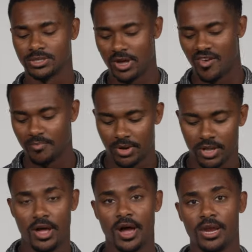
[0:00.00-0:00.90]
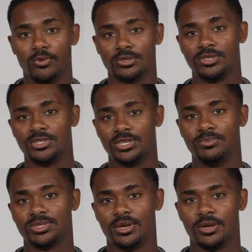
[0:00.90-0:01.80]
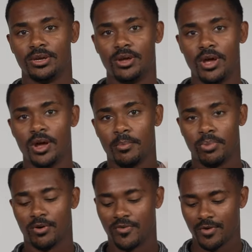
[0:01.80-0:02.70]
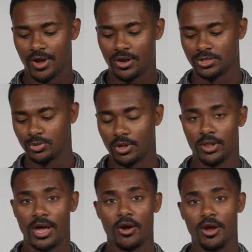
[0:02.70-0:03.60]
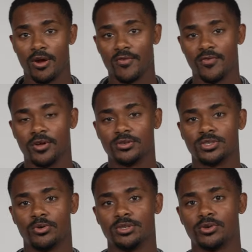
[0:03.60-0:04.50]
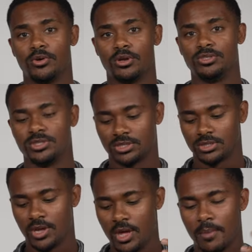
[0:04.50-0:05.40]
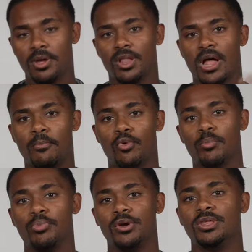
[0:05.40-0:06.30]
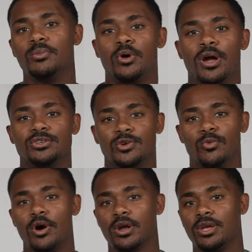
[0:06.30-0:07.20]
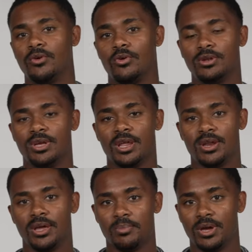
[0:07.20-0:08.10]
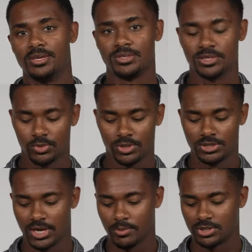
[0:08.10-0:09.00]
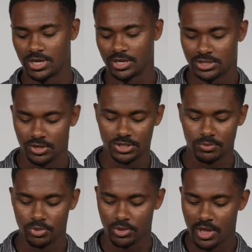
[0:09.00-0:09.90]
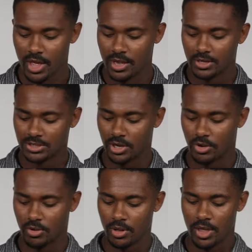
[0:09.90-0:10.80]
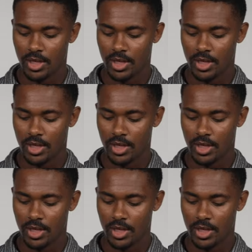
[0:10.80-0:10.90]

soft buck lining, which is sheepskin perforated to allow airflow. So it's gonna just be a lot more breathable as you're walking on a day-to-day -day basis with this Amberjack Chelsea boot. So